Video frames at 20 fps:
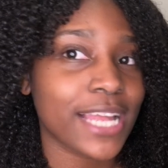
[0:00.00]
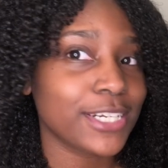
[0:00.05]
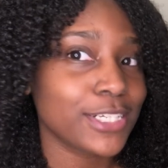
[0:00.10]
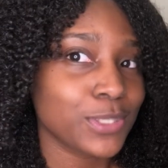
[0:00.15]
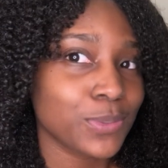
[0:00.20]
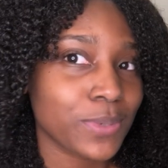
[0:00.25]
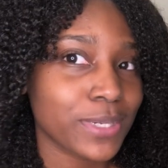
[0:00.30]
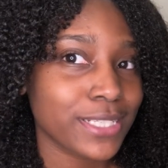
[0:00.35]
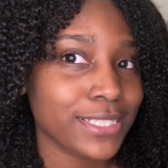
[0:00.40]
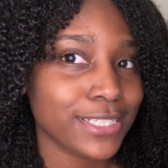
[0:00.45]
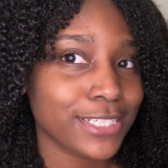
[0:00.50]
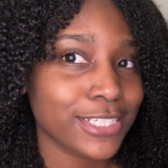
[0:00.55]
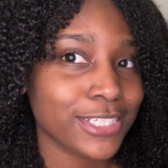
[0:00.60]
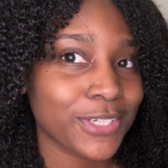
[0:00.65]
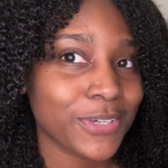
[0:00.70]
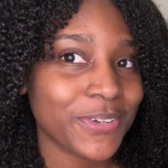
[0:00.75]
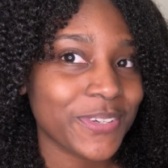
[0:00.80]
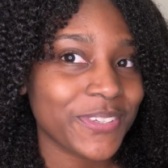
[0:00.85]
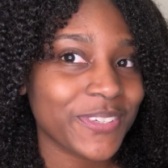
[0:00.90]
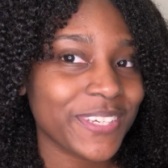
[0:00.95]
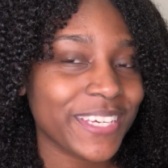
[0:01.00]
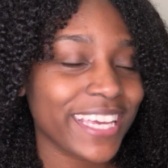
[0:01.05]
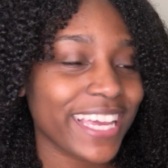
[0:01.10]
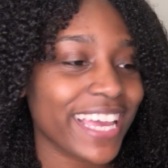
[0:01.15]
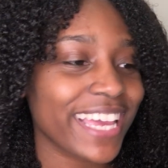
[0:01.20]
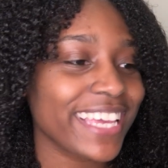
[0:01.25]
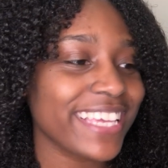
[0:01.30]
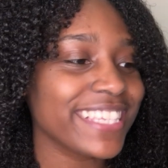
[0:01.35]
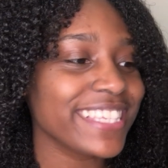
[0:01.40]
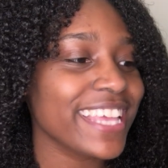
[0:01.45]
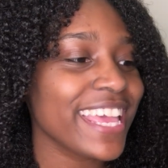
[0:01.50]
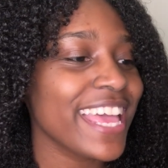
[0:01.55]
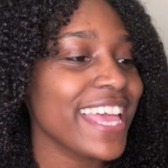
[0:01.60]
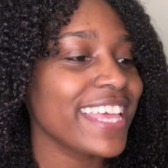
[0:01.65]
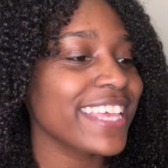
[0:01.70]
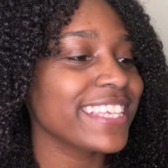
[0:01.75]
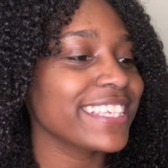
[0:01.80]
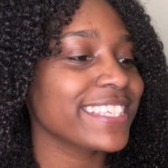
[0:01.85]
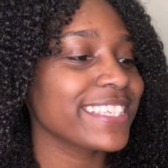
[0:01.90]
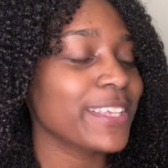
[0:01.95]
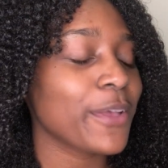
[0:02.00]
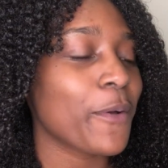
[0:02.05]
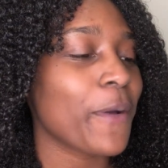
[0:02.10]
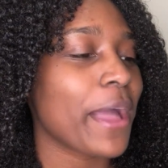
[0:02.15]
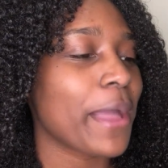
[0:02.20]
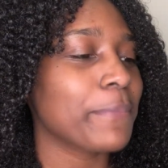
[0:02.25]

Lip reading: I just wanted to show you guys, so